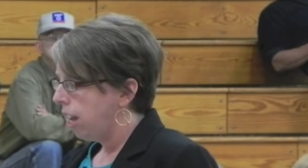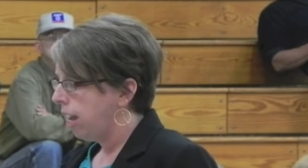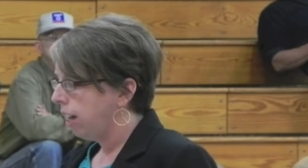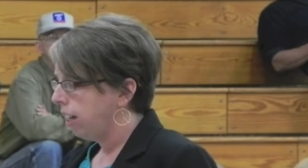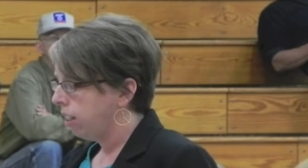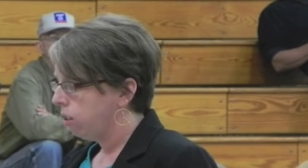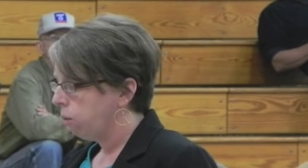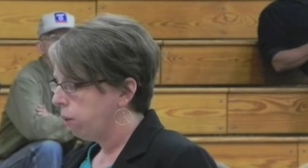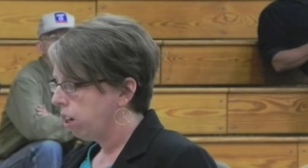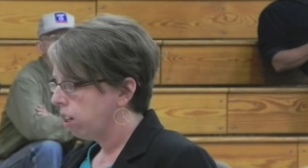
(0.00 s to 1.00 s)
And
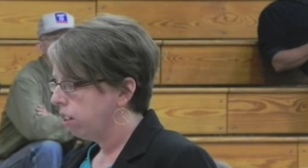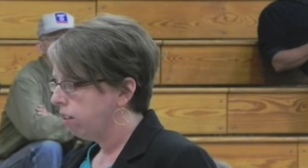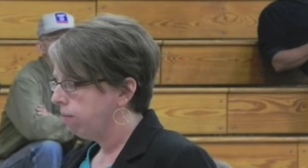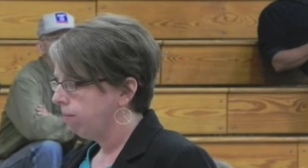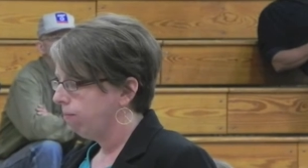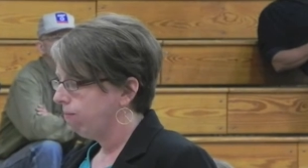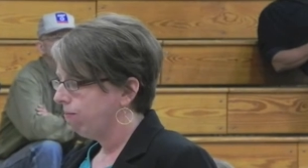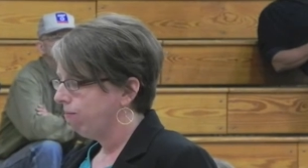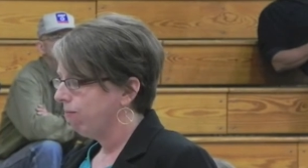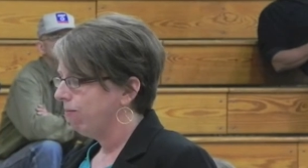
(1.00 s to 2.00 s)
we're cons- more
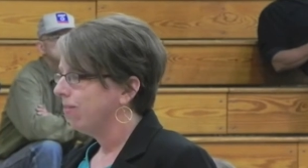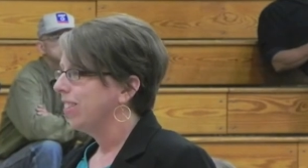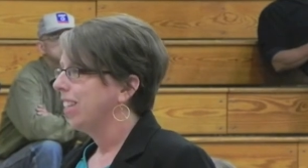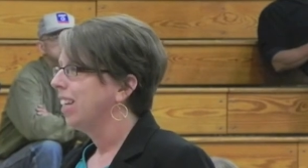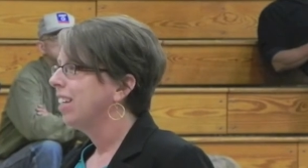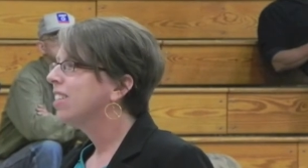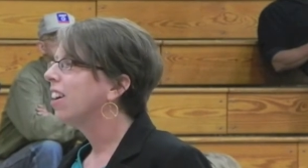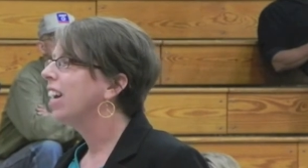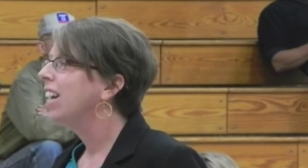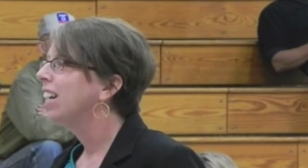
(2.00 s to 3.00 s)
concern.
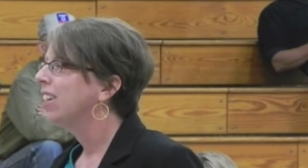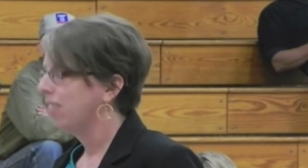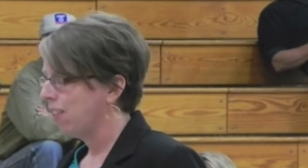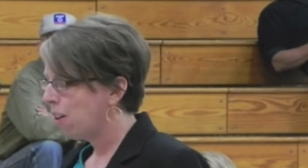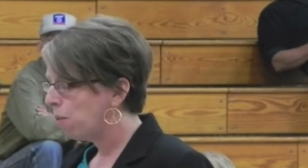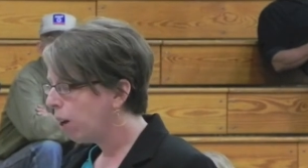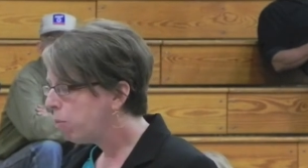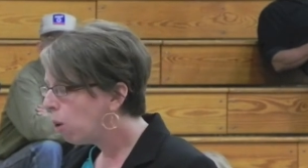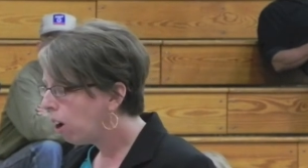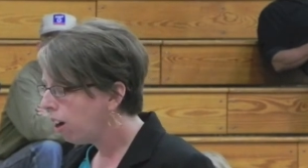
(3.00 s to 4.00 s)
Sorry? One more concern.
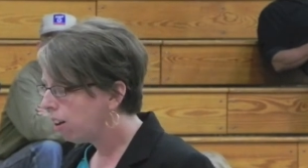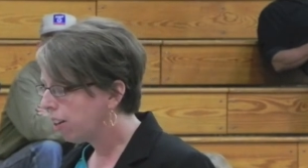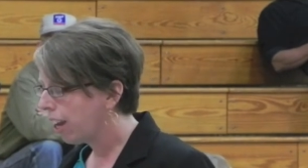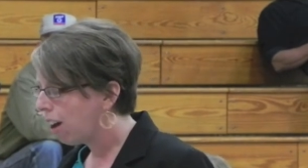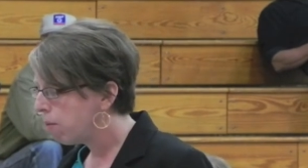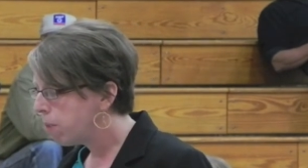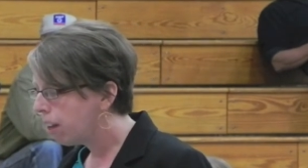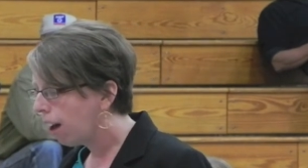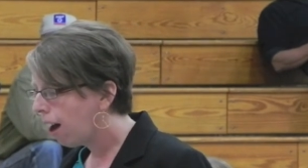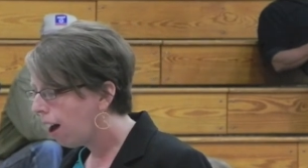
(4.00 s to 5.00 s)
One more? Okay,
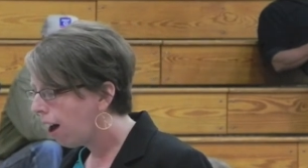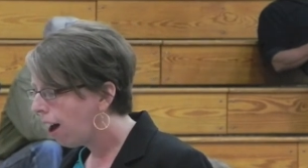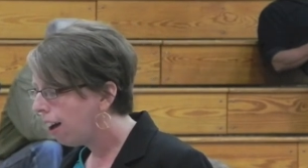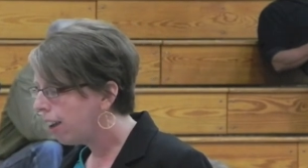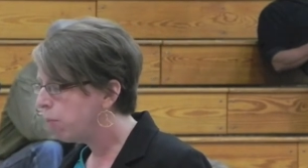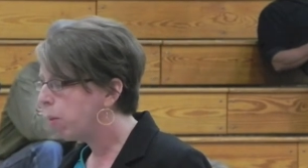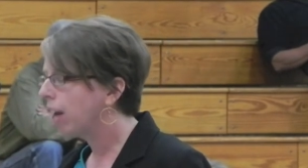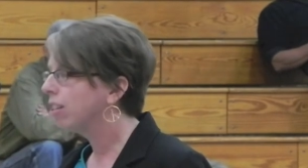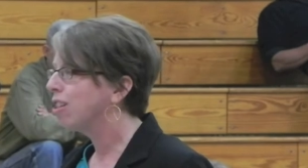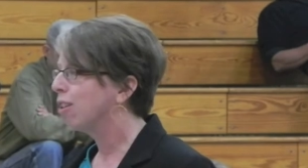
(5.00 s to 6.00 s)
uh,
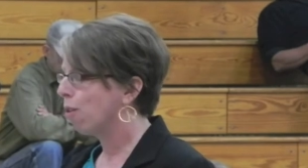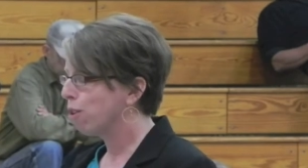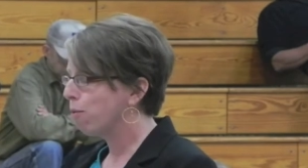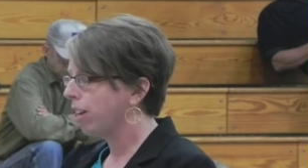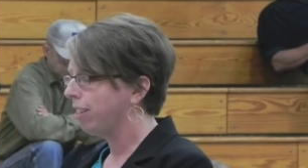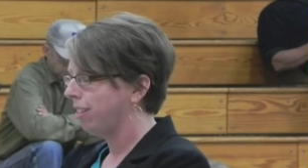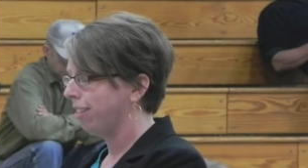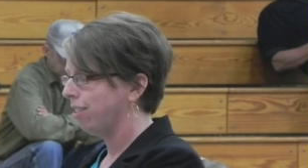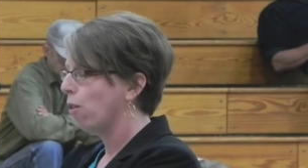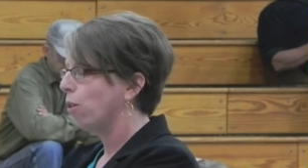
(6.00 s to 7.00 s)
impacts that are threatened
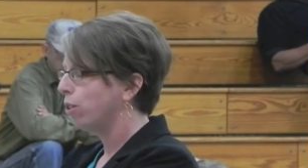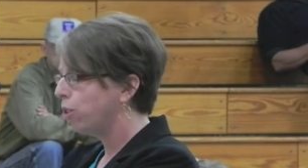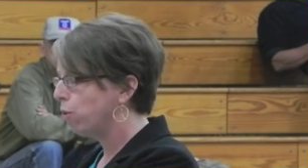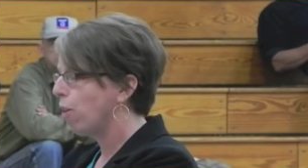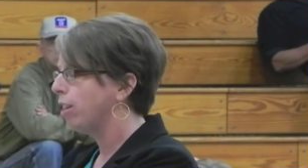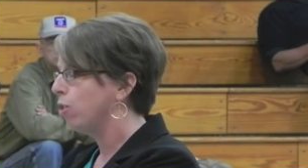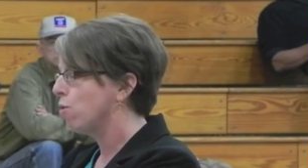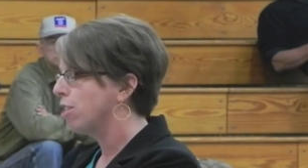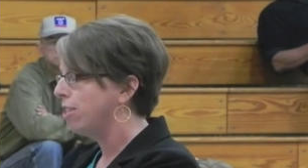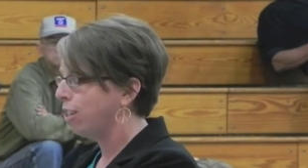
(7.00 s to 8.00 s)
to threatened
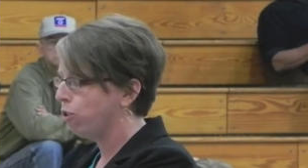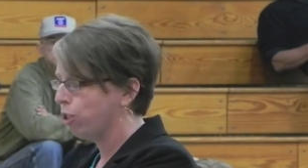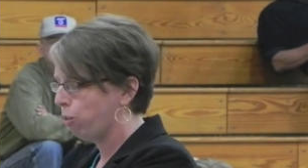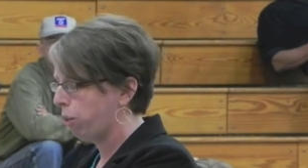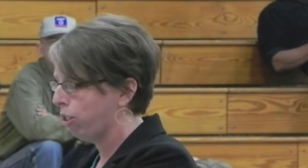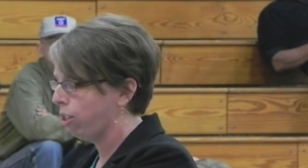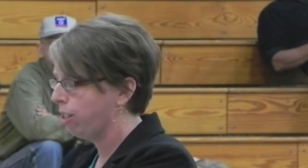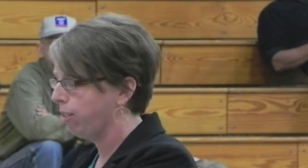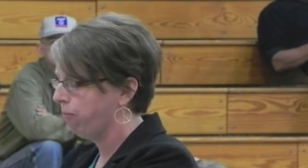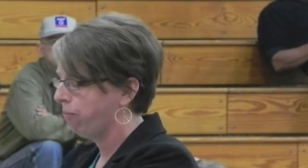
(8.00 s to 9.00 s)
or endangered
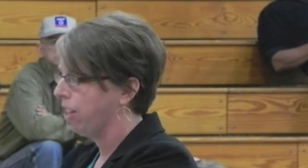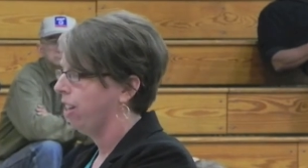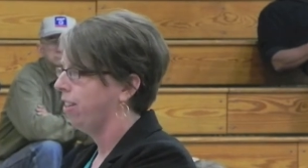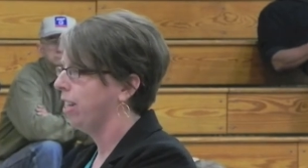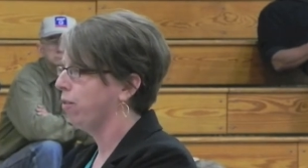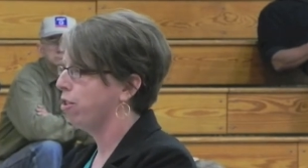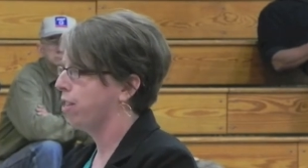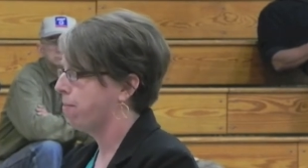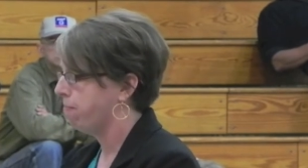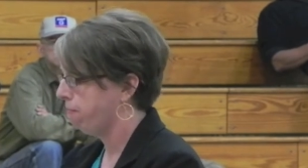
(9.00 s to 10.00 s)
species. Thanks for your
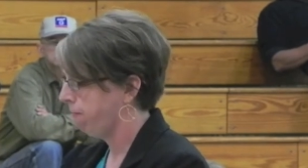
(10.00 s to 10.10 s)
time.